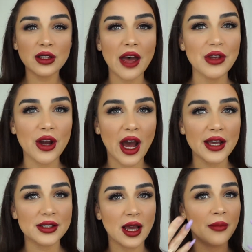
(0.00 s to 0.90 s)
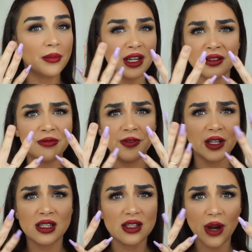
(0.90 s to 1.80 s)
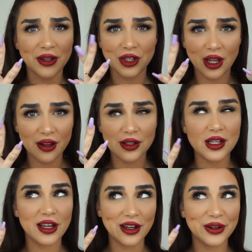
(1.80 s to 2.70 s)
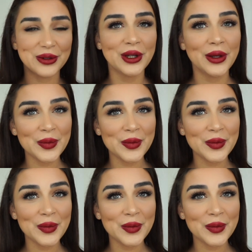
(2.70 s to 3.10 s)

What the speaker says: Love you guys. I'm gonna fix these ratchet nails, I know.